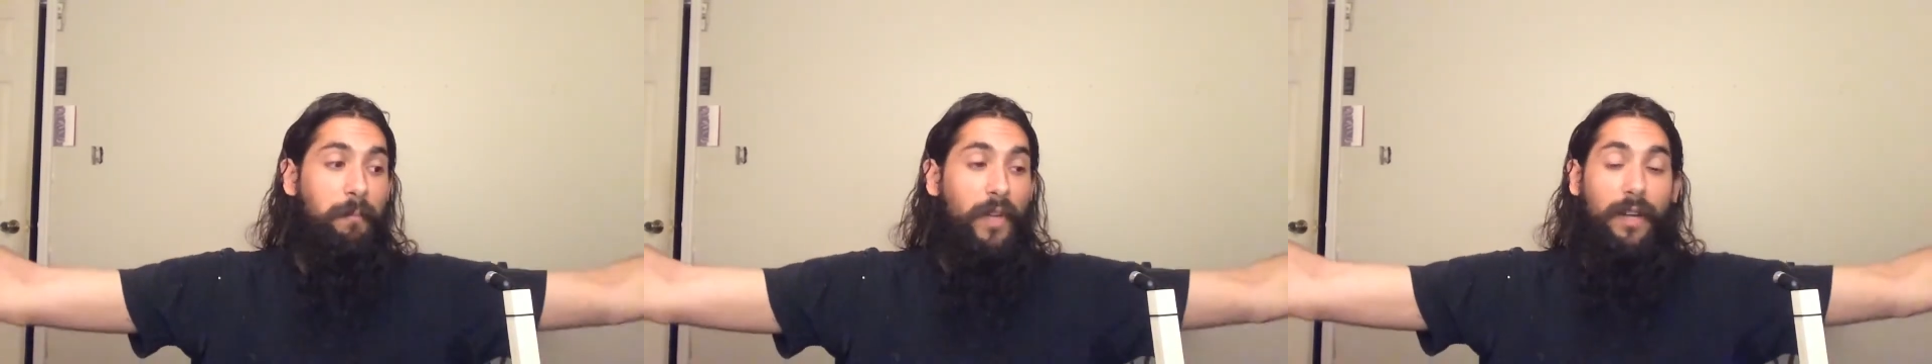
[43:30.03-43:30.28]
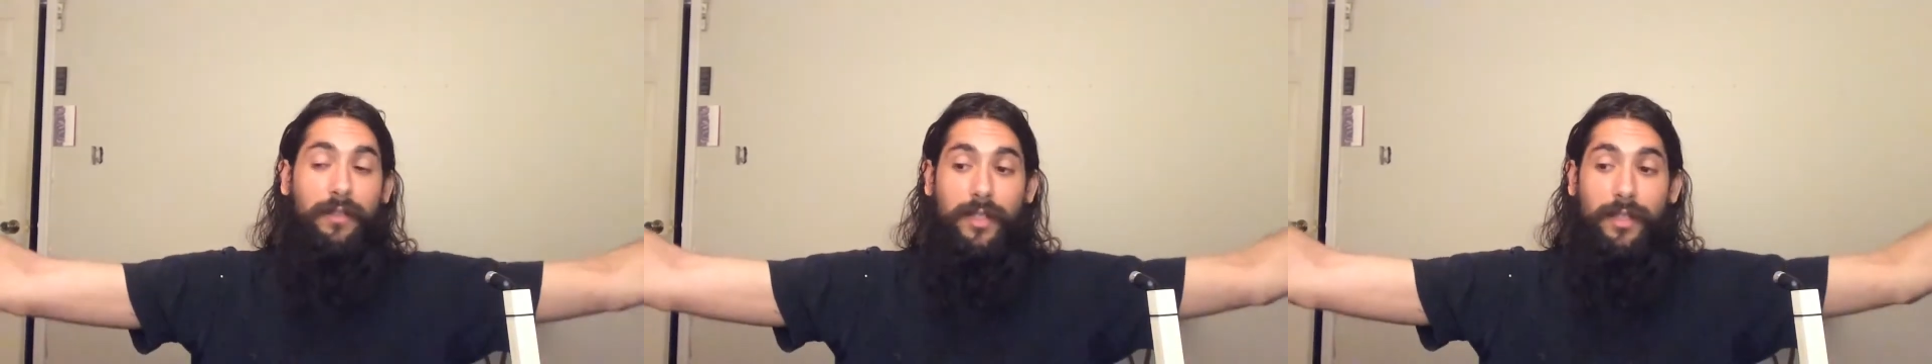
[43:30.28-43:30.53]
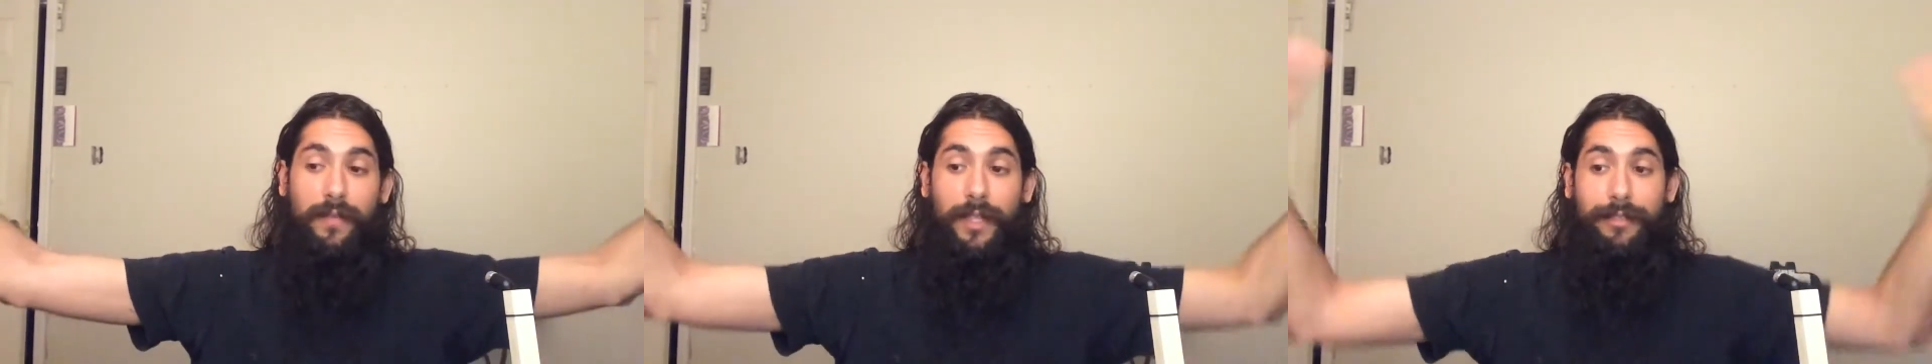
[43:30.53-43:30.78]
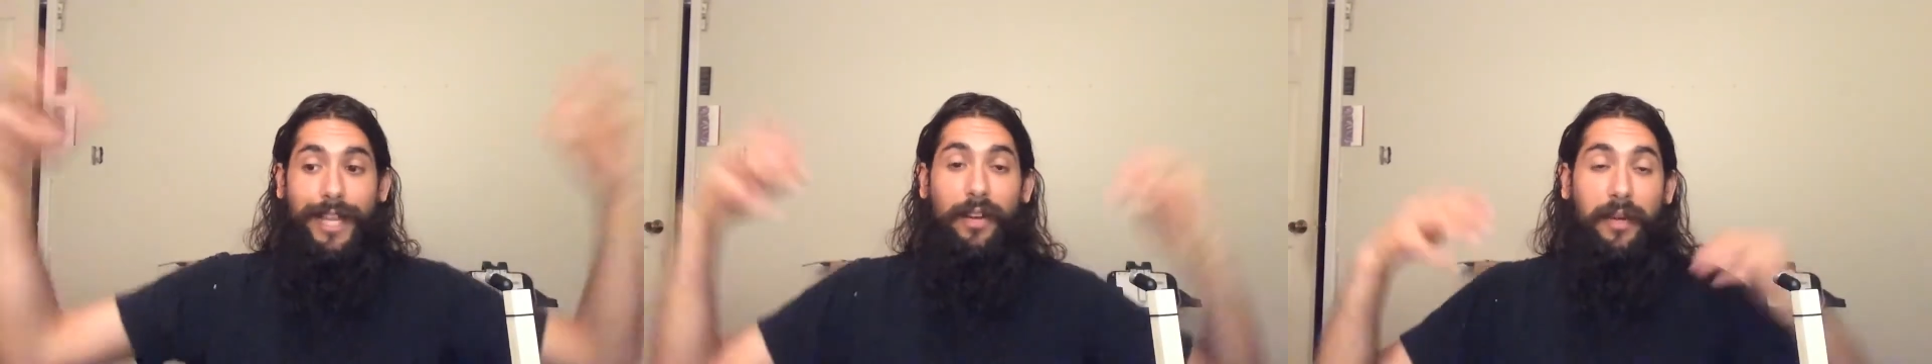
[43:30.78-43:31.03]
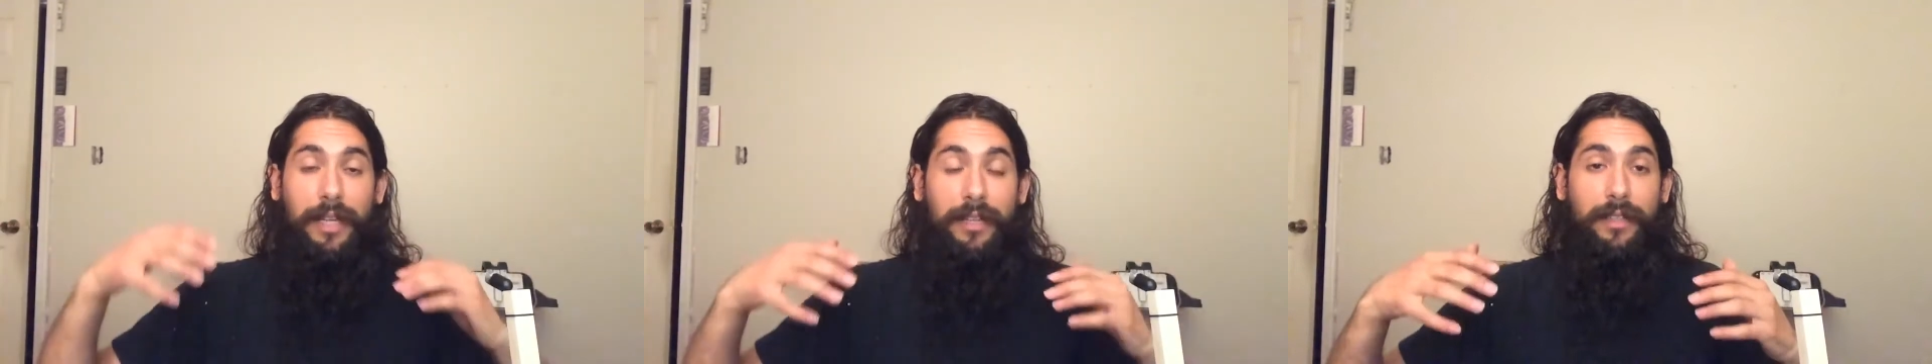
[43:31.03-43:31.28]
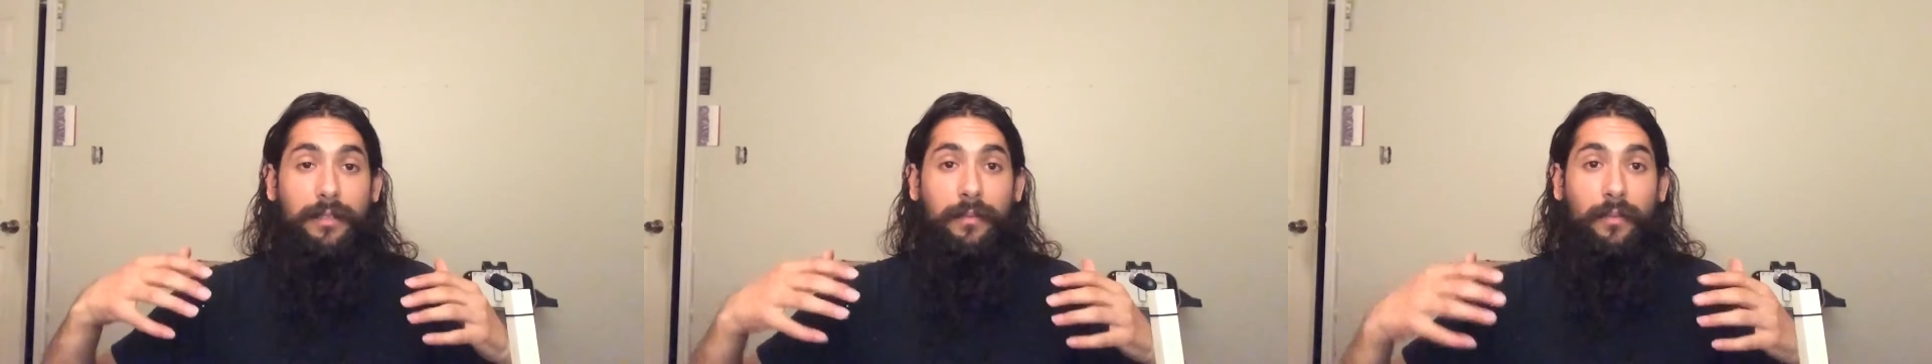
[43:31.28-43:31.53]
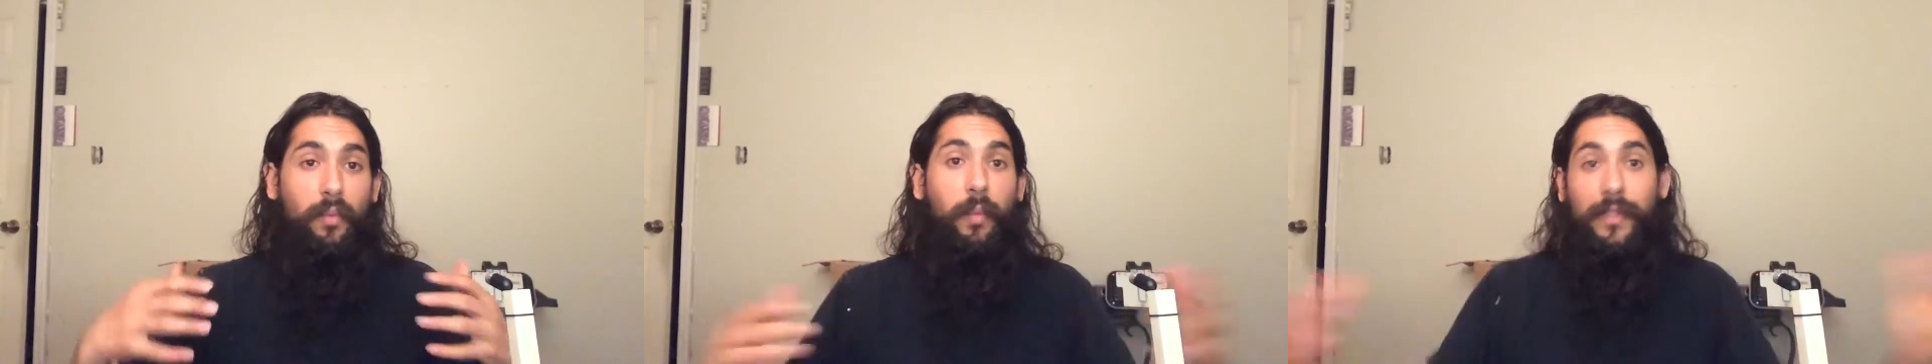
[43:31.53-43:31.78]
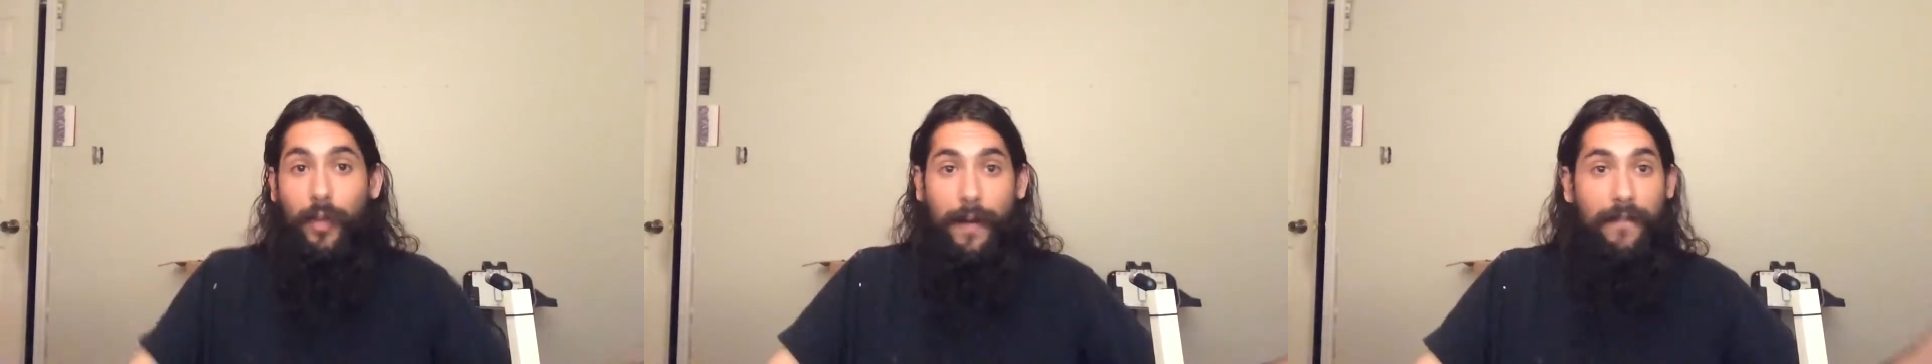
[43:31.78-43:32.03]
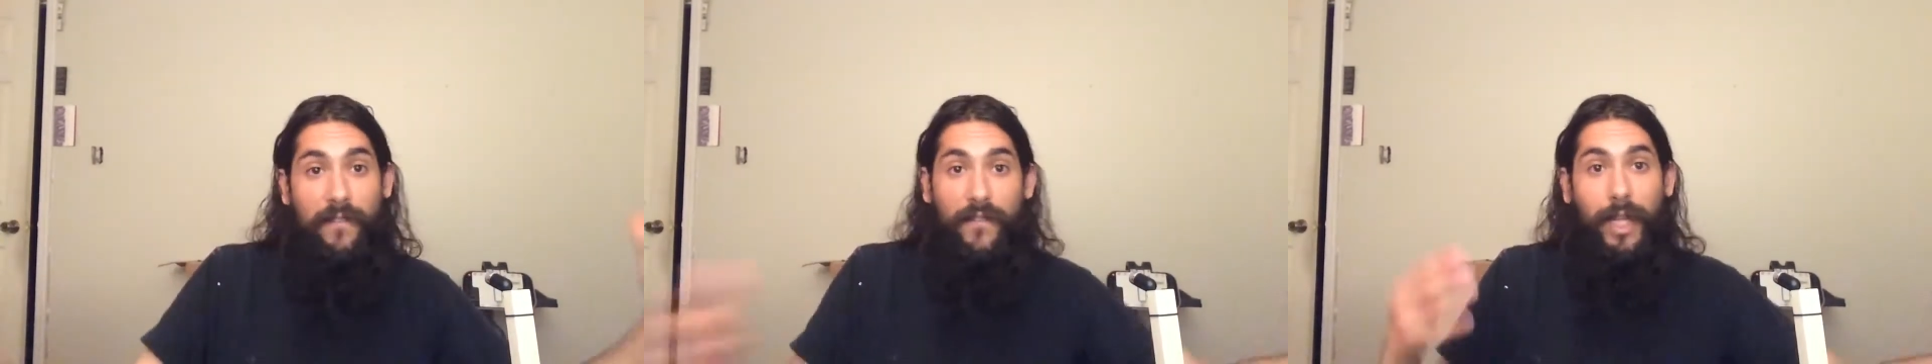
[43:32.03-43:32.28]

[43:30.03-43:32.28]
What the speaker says: All the stuff that's out here, when we try and